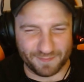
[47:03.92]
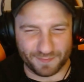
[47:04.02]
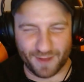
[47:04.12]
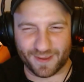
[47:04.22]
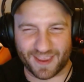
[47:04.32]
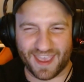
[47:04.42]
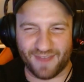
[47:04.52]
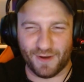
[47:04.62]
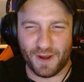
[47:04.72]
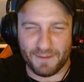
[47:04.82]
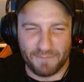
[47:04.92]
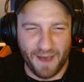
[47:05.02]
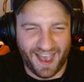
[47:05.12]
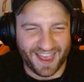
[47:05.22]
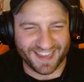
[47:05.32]
Probably
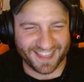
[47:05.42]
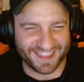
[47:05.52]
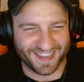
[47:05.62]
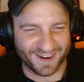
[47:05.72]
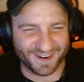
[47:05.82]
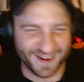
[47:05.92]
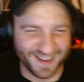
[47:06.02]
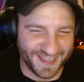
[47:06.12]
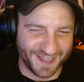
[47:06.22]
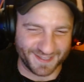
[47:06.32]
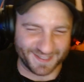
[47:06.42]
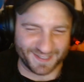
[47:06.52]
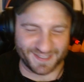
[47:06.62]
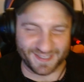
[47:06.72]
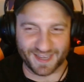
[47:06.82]
everybody there was
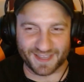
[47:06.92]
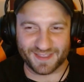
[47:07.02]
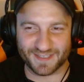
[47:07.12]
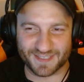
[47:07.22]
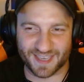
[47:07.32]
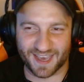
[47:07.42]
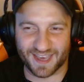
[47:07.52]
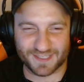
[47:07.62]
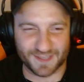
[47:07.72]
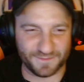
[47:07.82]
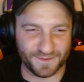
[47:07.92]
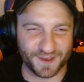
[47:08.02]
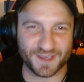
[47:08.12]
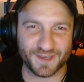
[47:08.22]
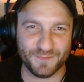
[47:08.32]
just like, this guy's a
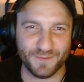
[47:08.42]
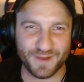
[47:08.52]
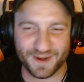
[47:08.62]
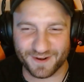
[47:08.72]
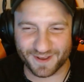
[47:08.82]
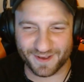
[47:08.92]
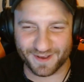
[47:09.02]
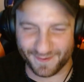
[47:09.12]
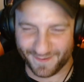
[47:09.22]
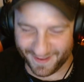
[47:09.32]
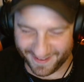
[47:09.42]
fucking weirdo.